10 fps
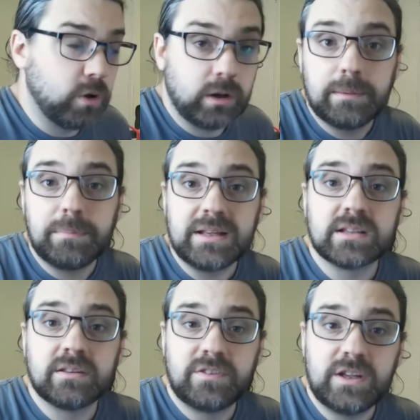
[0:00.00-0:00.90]
Well, it means
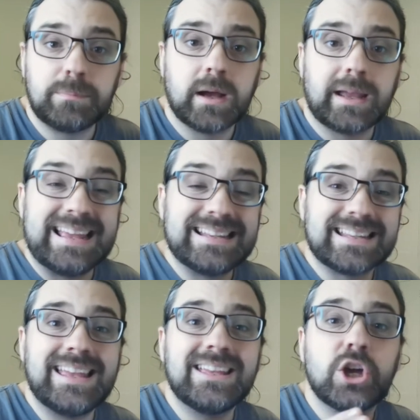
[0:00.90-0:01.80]
that feedback is
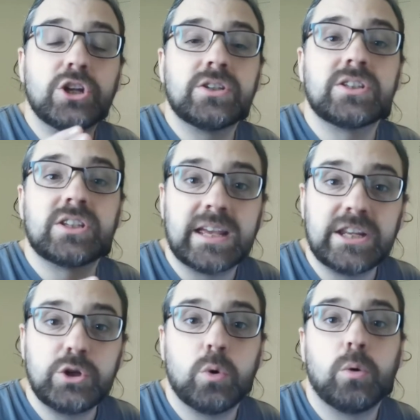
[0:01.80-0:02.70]
a
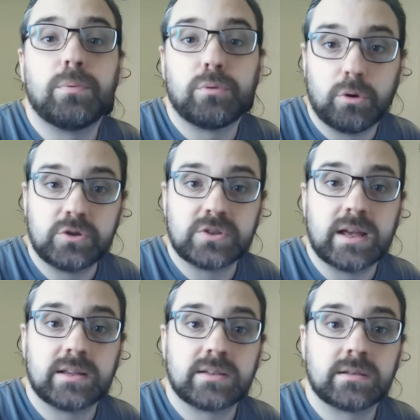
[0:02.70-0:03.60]
continual
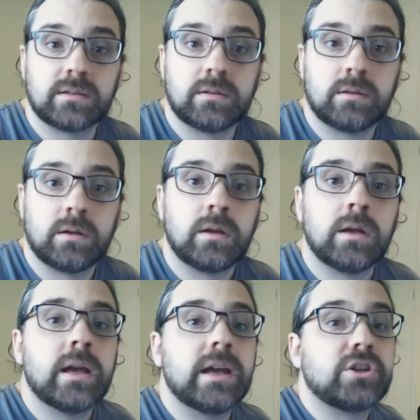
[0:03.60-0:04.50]
process.
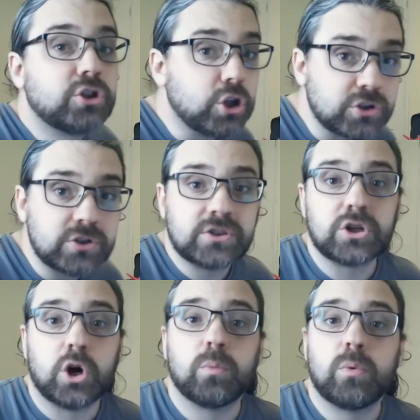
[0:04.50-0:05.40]
It doesn't
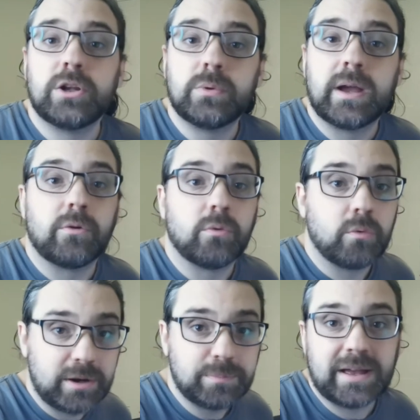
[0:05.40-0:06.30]
stop when you get
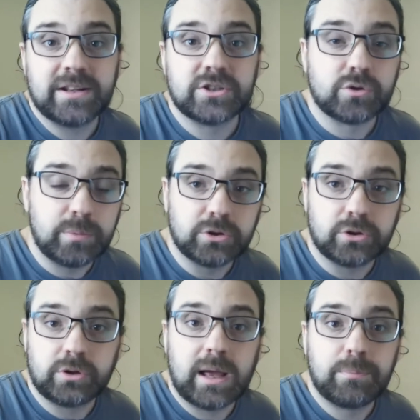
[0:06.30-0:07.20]
red pen scribbled
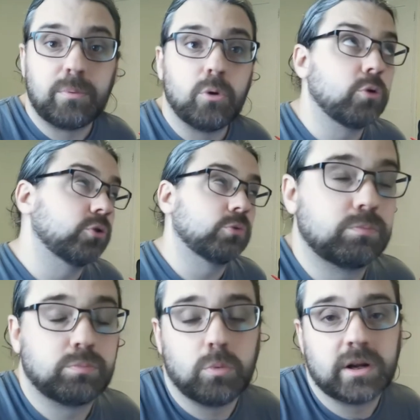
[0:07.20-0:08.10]
on your lab report or
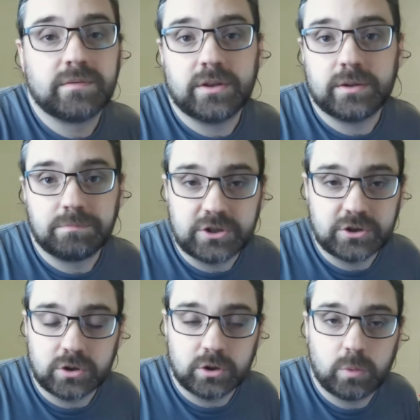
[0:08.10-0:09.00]
whatever the
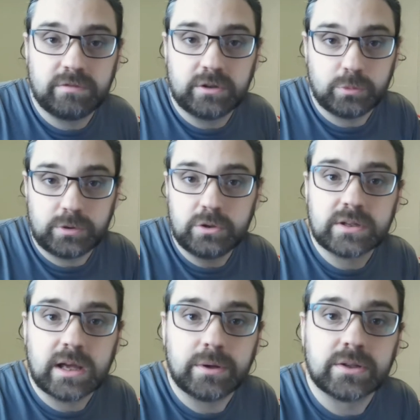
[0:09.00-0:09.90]
digital equivalent we
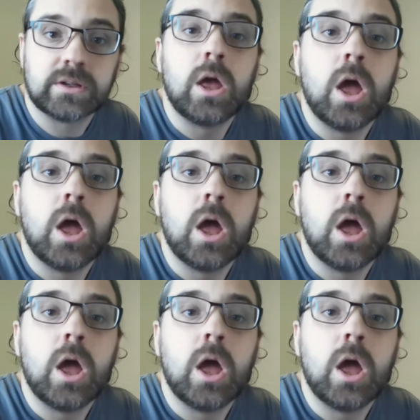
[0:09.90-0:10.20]
use now is.